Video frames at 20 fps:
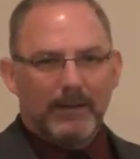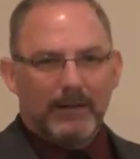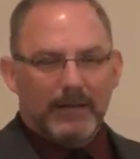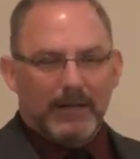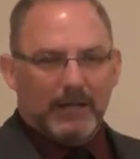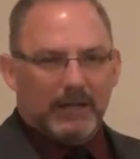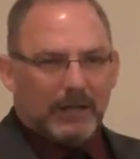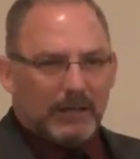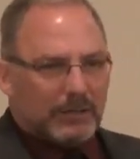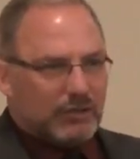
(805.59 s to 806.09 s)
You
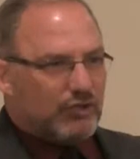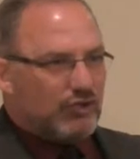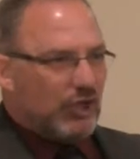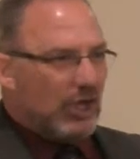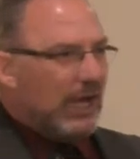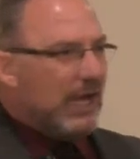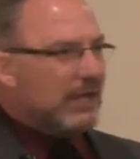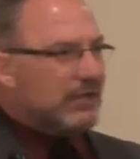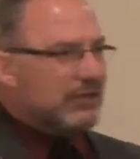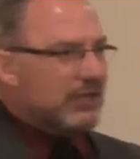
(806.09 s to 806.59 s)
know,
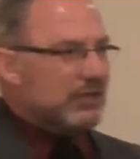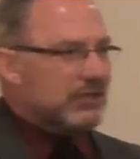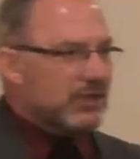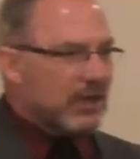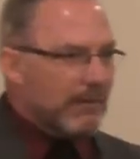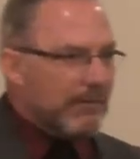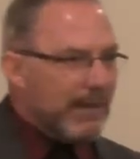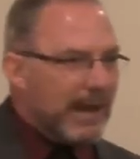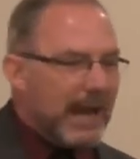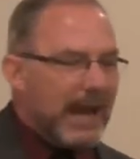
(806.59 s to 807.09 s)
Jesus
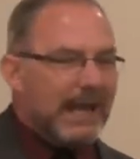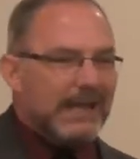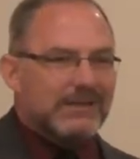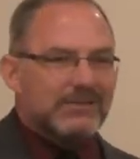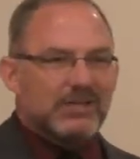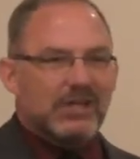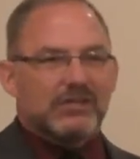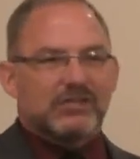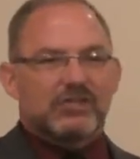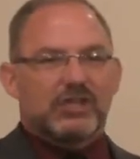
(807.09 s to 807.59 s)

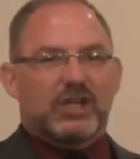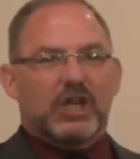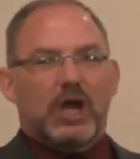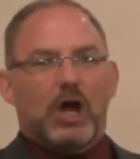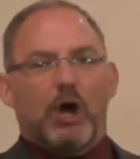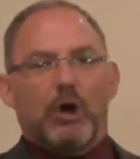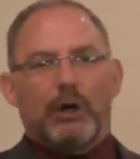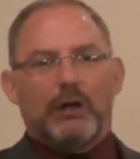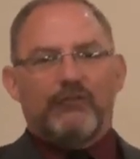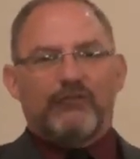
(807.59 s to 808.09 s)
commands us to
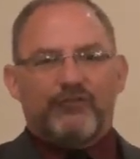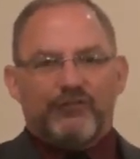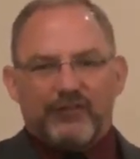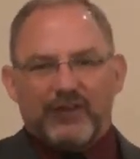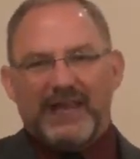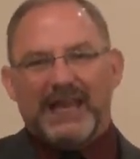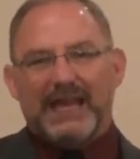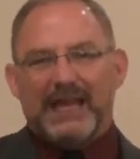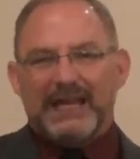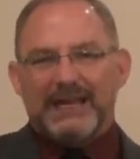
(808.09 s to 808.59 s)
go and
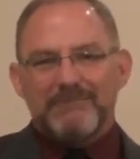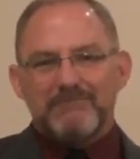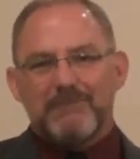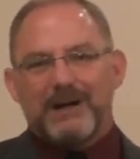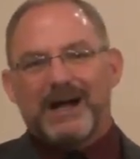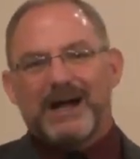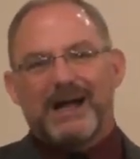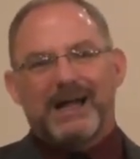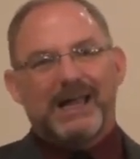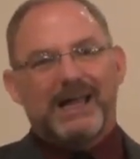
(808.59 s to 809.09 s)
feed
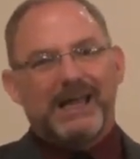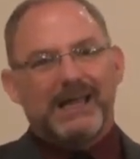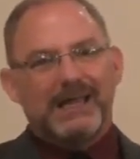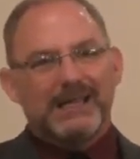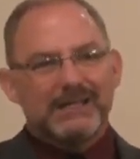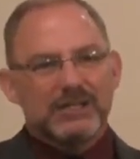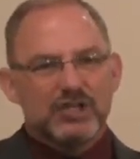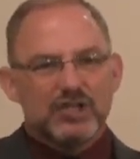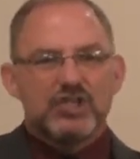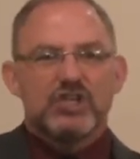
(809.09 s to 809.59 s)
my
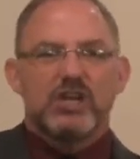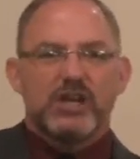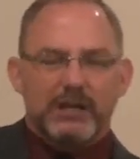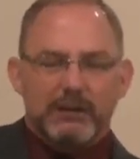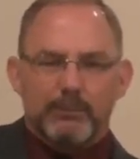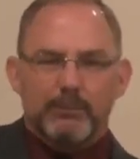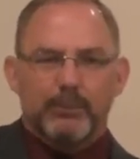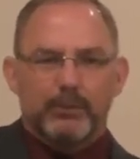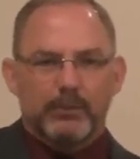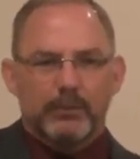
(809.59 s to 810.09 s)

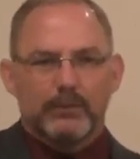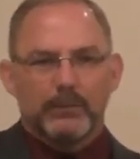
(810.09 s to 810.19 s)
sheep.